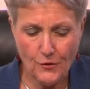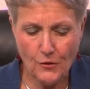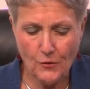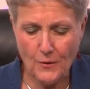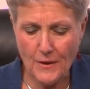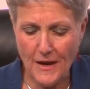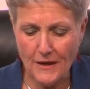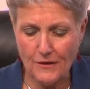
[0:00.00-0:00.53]

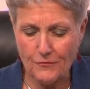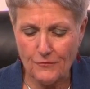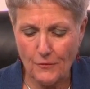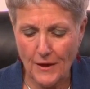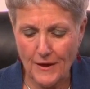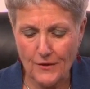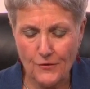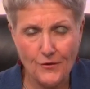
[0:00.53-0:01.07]
creative
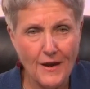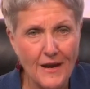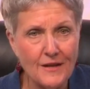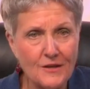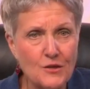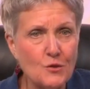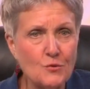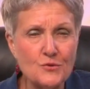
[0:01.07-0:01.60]
writer,
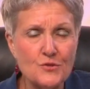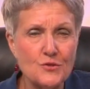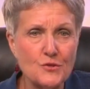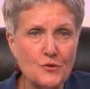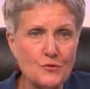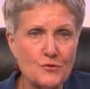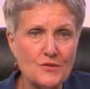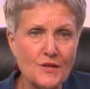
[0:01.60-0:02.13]
and uses
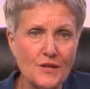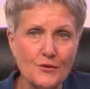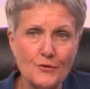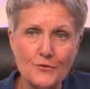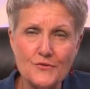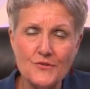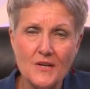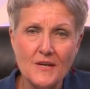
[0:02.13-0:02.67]
her
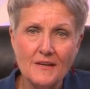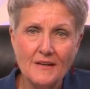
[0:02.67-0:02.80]
skills